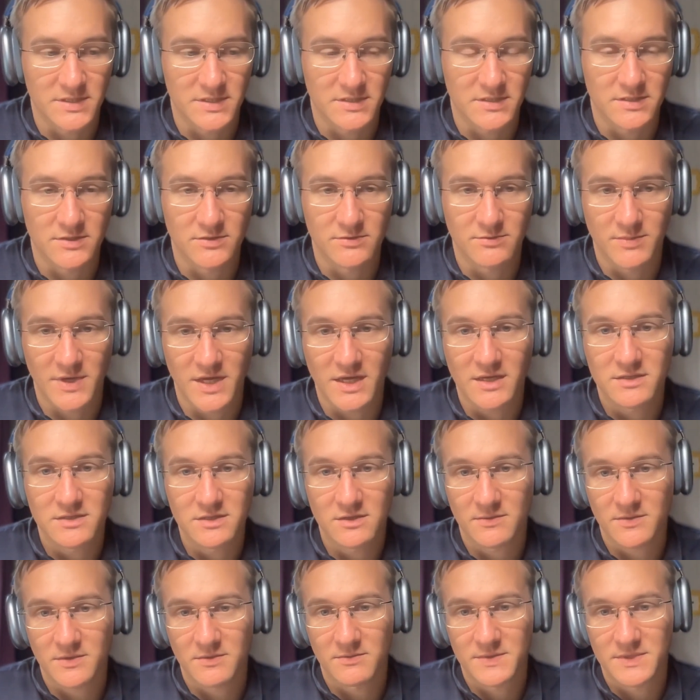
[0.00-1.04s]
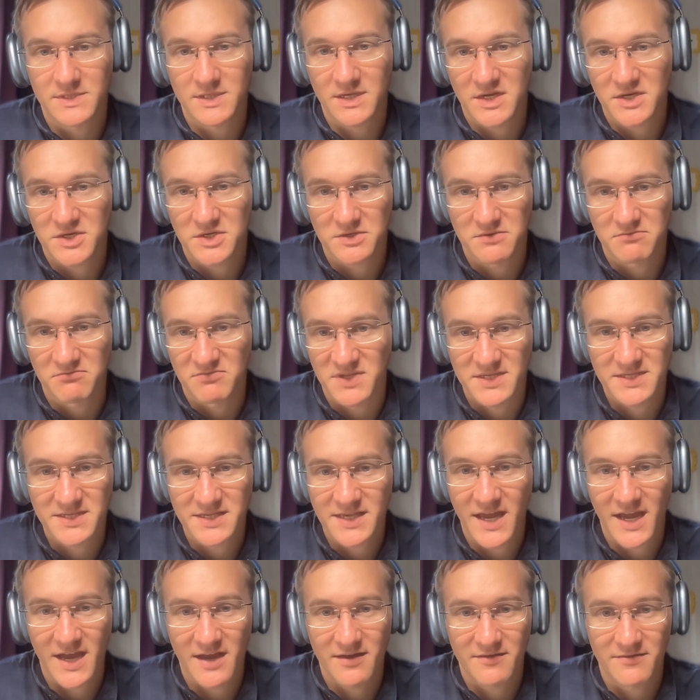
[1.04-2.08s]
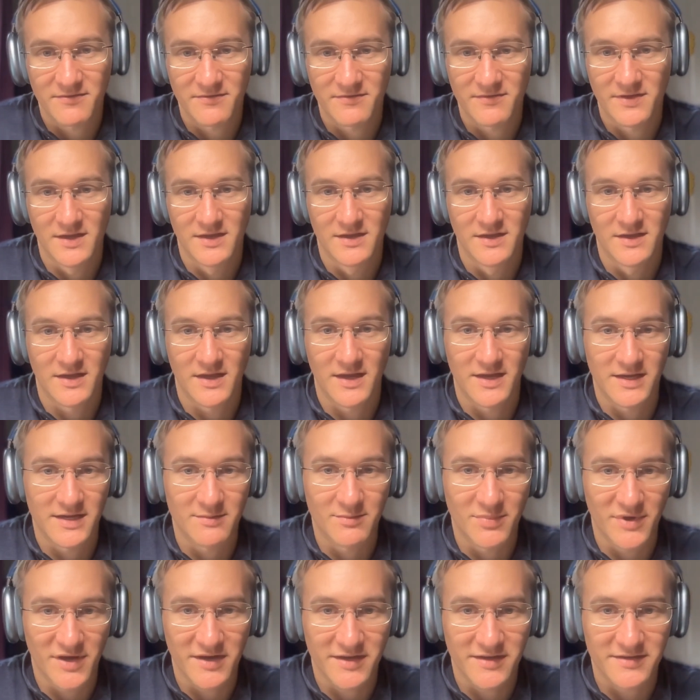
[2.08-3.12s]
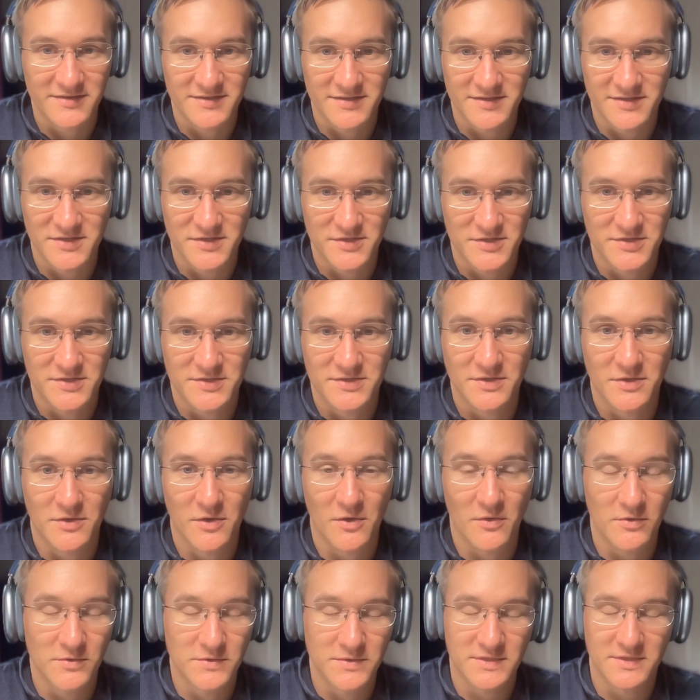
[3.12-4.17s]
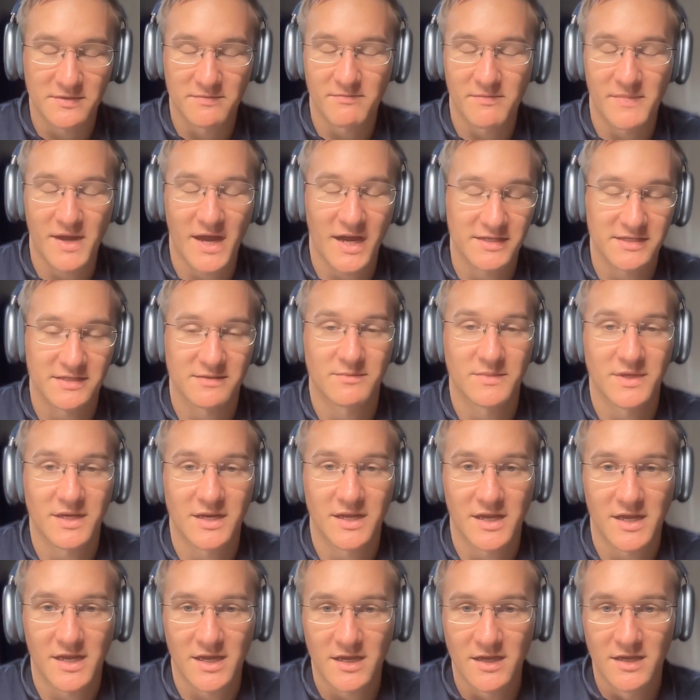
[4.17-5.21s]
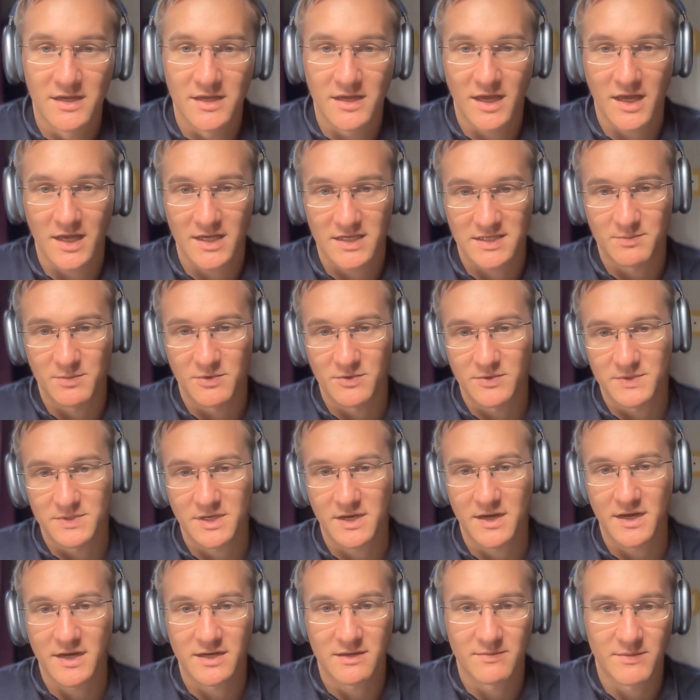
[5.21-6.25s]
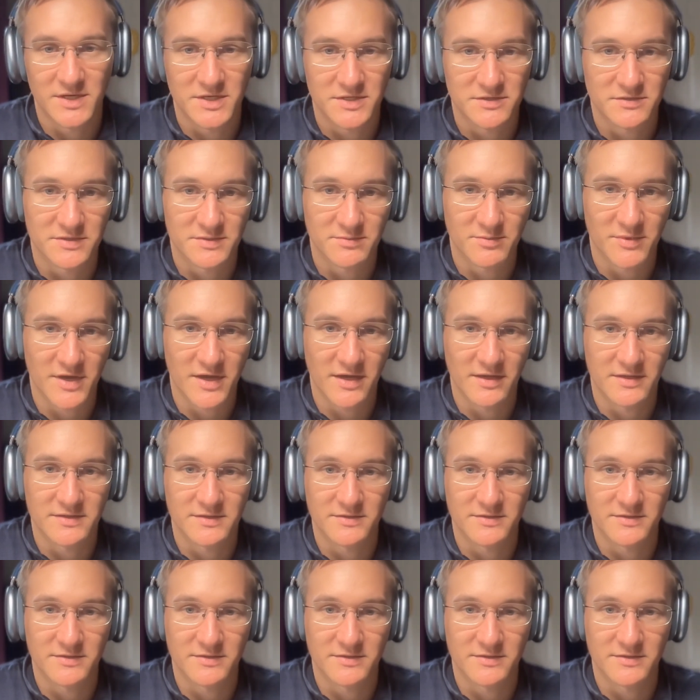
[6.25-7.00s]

And so Bayesian optimization doesn't have any bias. It just goes and maximally explores a high dimensional space.